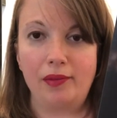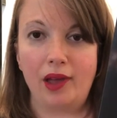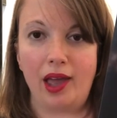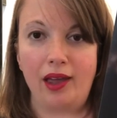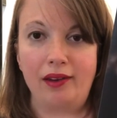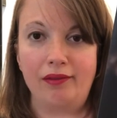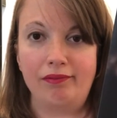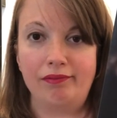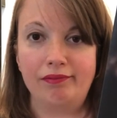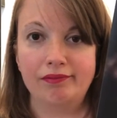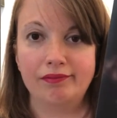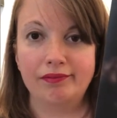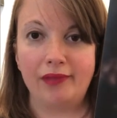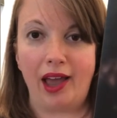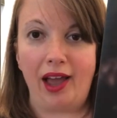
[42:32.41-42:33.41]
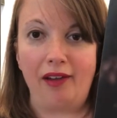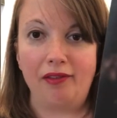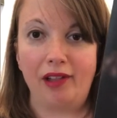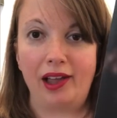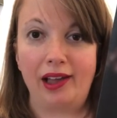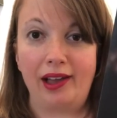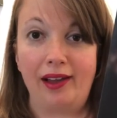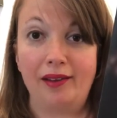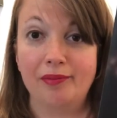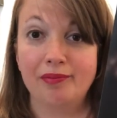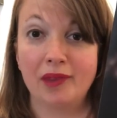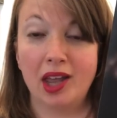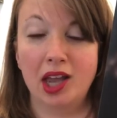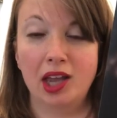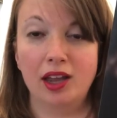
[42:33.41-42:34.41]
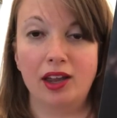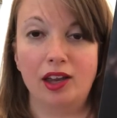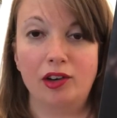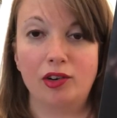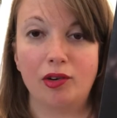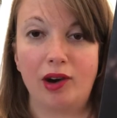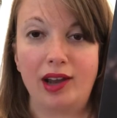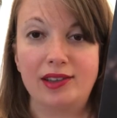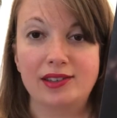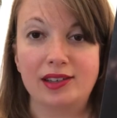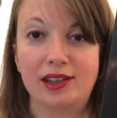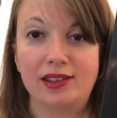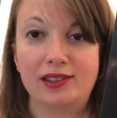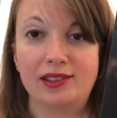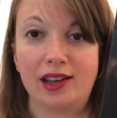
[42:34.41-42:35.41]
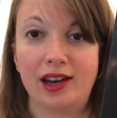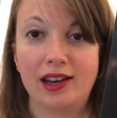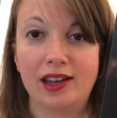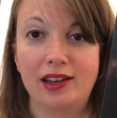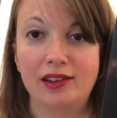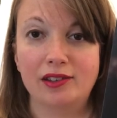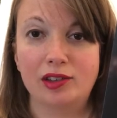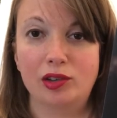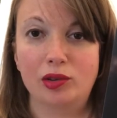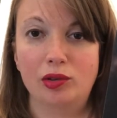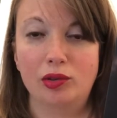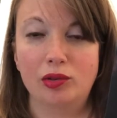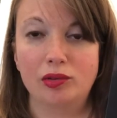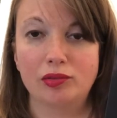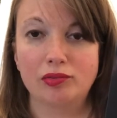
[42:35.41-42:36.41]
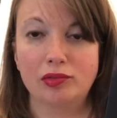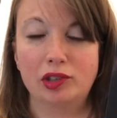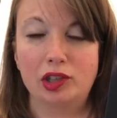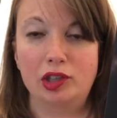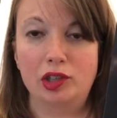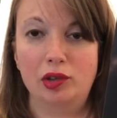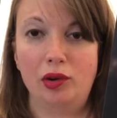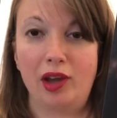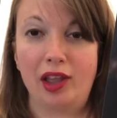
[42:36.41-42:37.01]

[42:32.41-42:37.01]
and have a interesting study to do.